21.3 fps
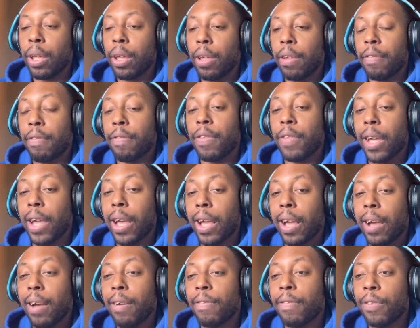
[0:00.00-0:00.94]
if they
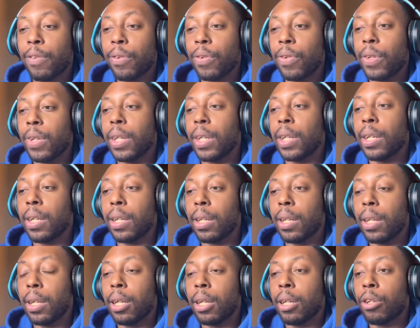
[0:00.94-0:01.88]
ever
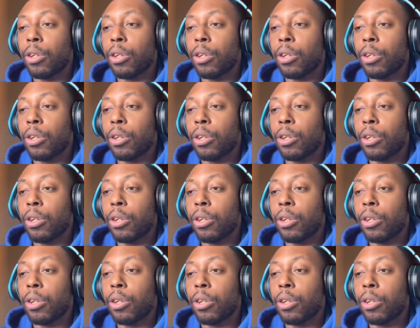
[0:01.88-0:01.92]
need